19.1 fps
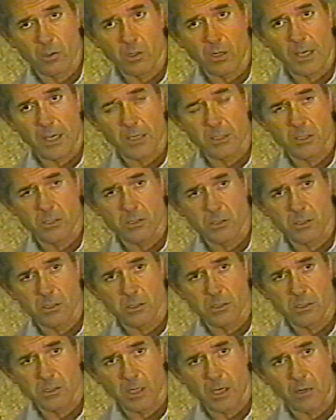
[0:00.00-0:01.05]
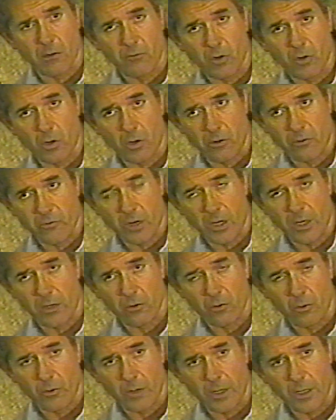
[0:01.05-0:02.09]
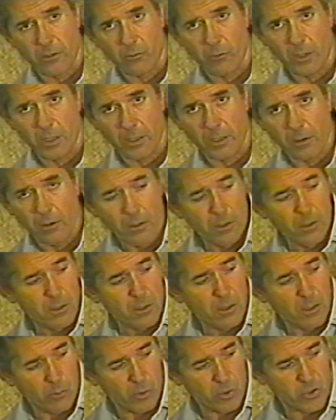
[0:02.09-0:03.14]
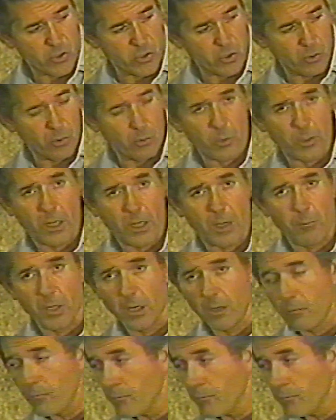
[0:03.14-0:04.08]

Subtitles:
the class is out of order trying to go around the ring, and we'll show you what I mean.